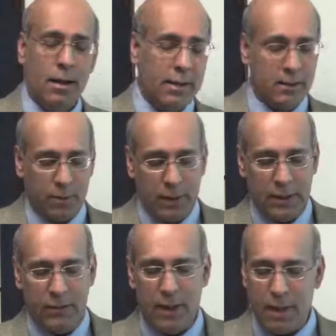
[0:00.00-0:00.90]
and there's a
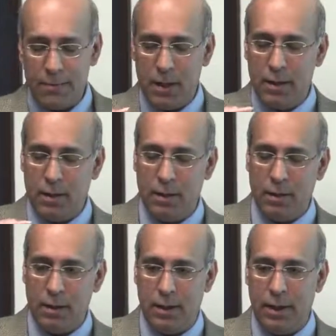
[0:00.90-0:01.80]
reason for that, but
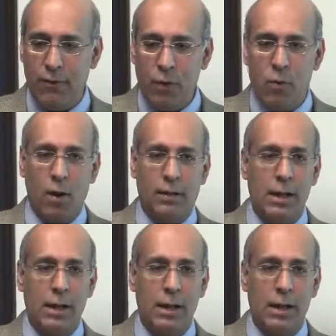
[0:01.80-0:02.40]
if it works,